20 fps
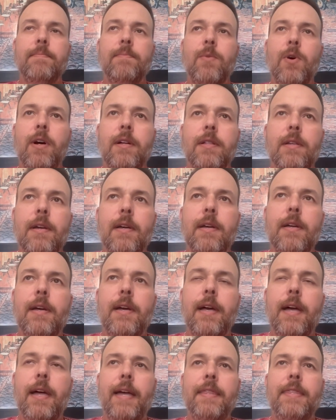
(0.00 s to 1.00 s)
well,
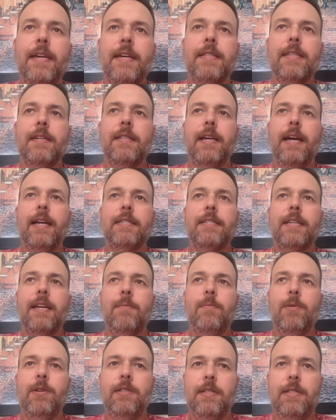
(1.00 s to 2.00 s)
I think the last
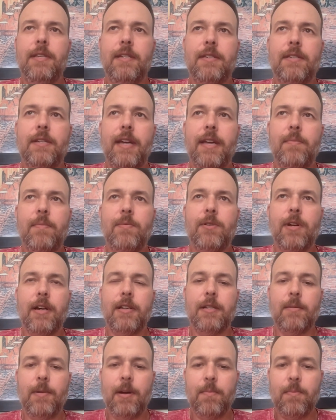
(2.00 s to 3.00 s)
time we did this, I
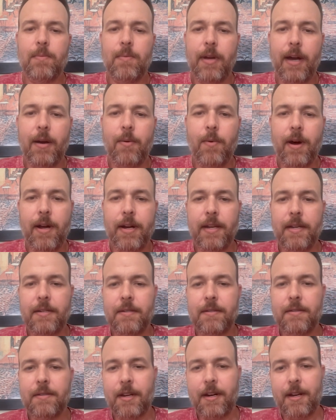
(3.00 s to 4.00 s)
talked about not
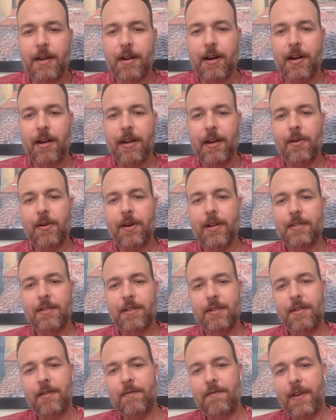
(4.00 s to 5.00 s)
wanting sudden cardiac arrest
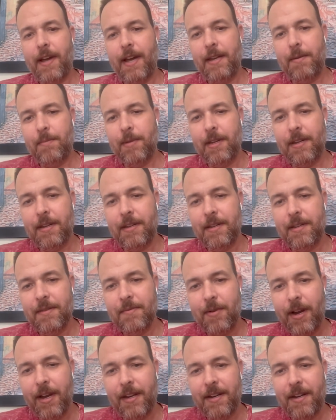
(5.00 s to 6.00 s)
to define me,
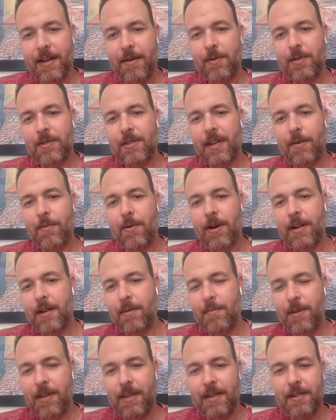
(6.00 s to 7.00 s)
right? It was I wanted
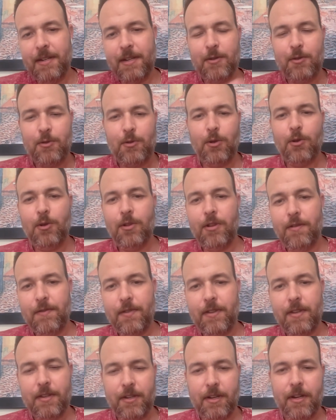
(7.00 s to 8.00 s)
to be in control
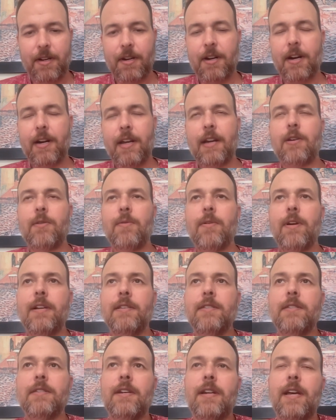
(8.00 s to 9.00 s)
of the sudden cardiac
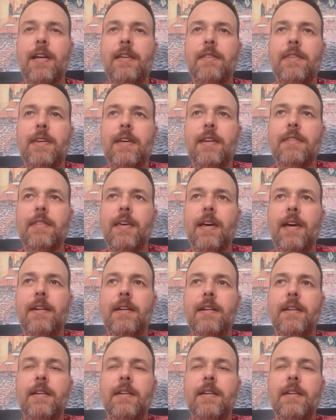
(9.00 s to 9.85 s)
arrest. And I think that